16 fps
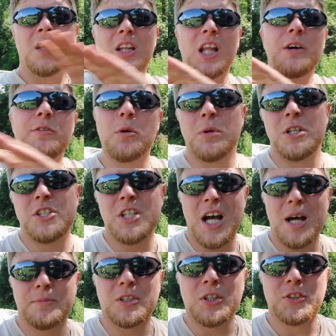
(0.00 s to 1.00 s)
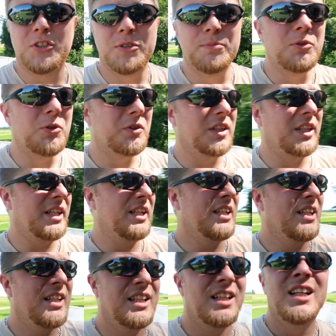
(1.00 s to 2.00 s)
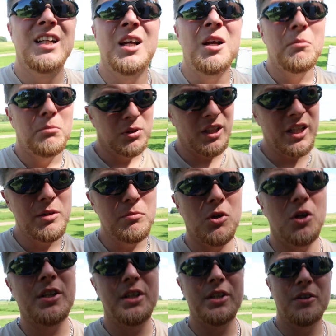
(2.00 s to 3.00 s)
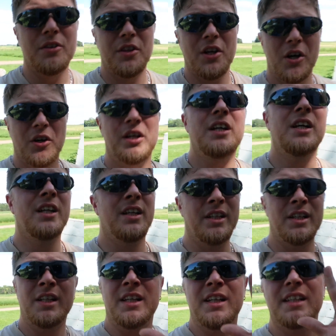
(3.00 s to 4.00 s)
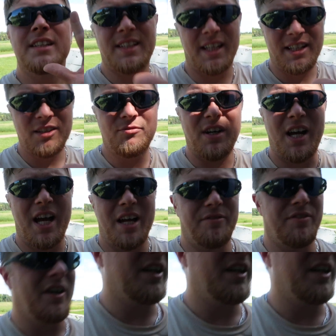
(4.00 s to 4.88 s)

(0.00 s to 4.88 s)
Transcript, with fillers: Love it when jobs go smoothly. Plenty more to do though. Taking five.